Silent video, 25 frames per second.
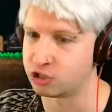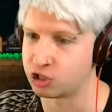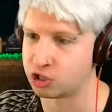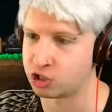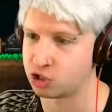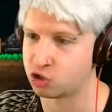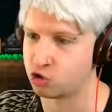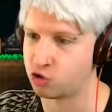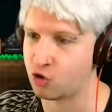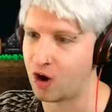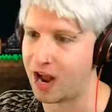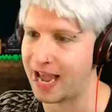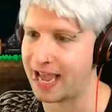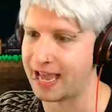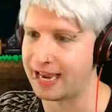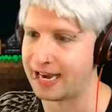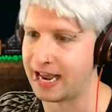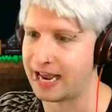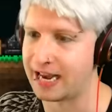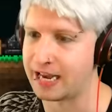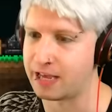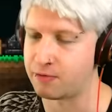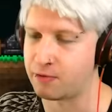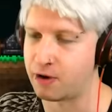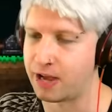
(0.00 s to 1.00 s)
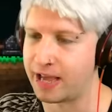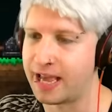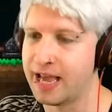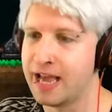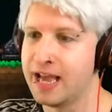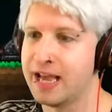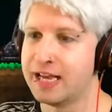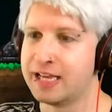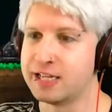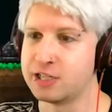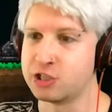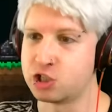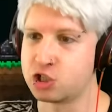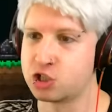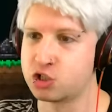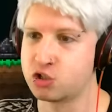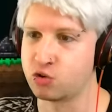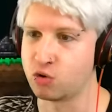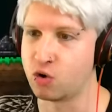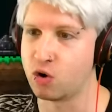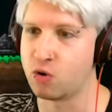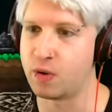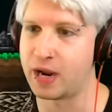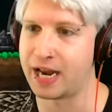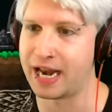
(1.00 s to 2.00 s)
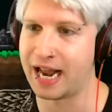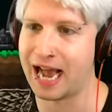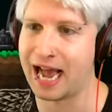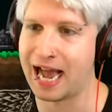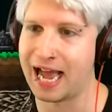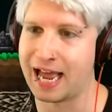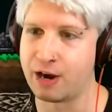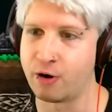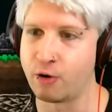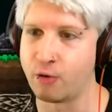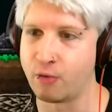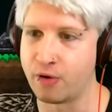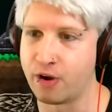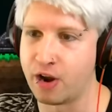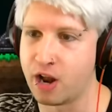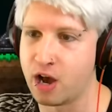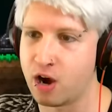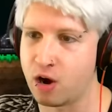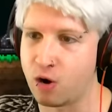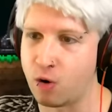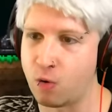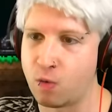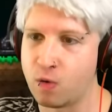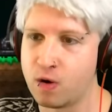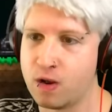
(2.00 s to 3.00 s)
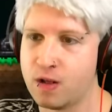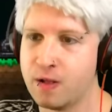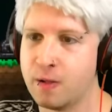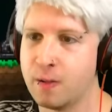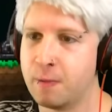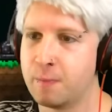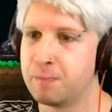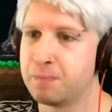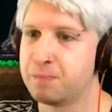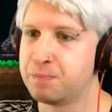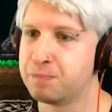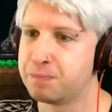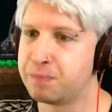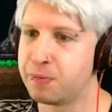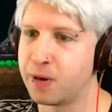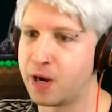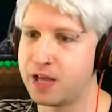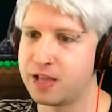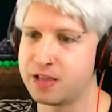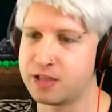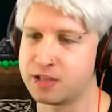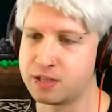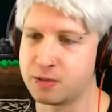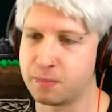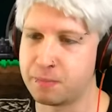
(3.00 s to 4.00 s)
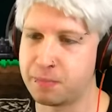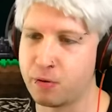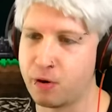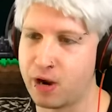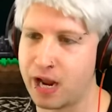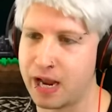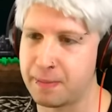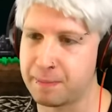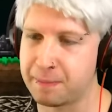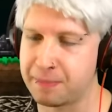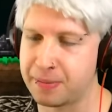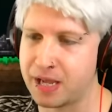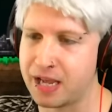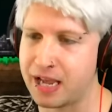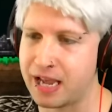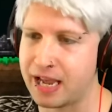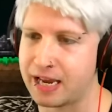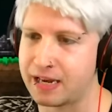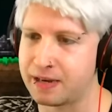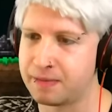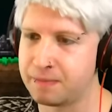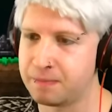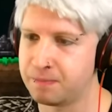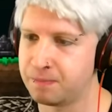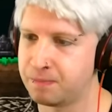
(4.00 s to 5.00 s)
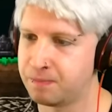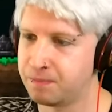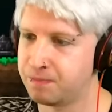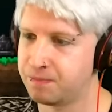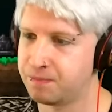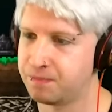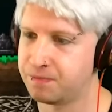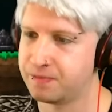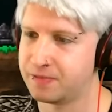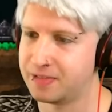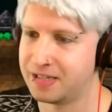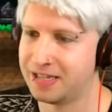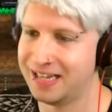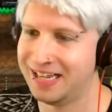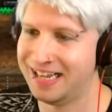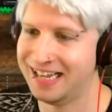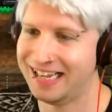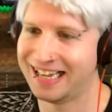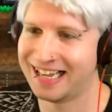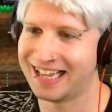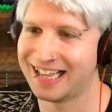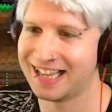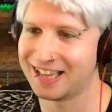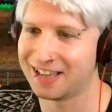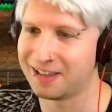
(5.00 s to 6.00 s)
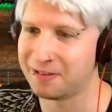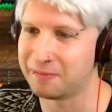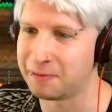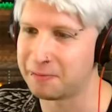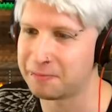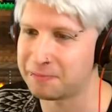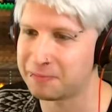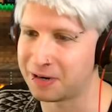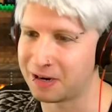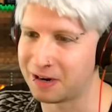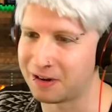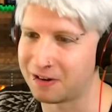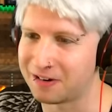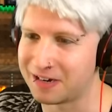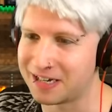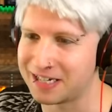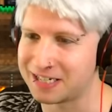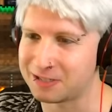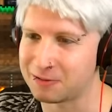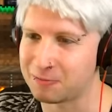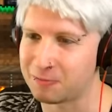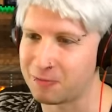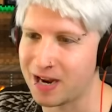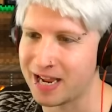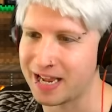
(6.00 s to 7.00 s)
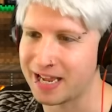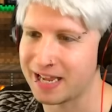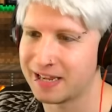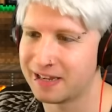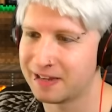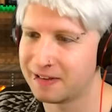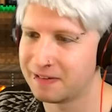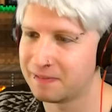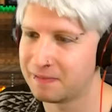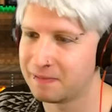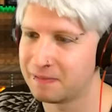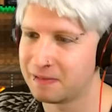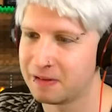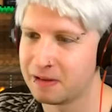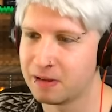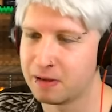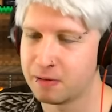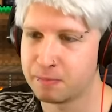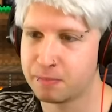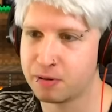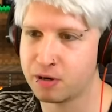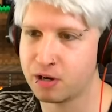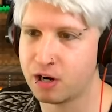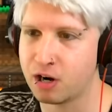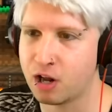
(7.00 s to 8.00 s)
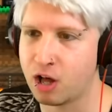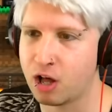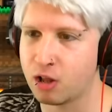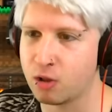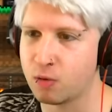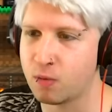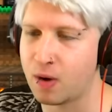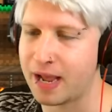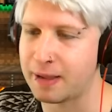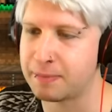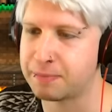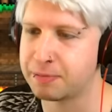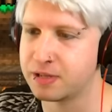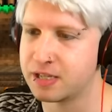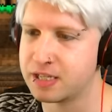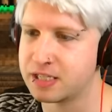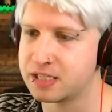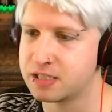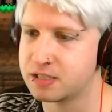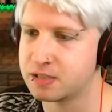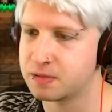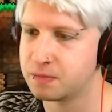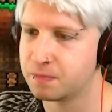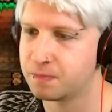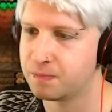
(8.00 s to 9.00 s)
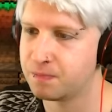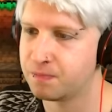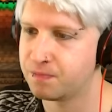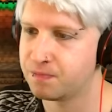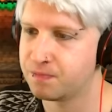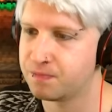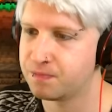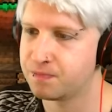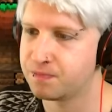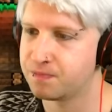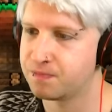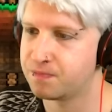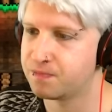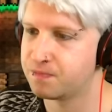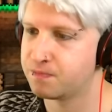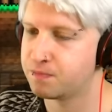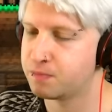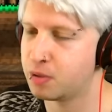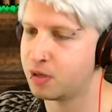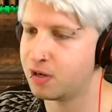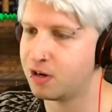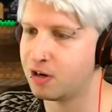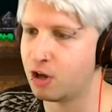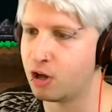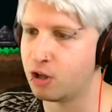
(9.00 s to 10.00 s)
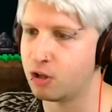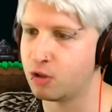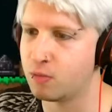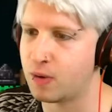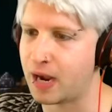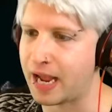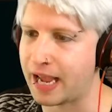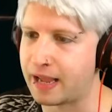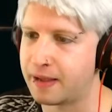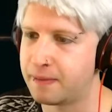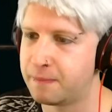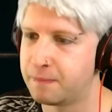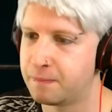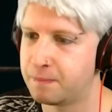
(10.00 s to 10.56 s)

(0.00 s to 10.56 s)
just try it anyway and screw it, I don't know. But the point being, let me put all this away. Put it all away, please. Put it all away.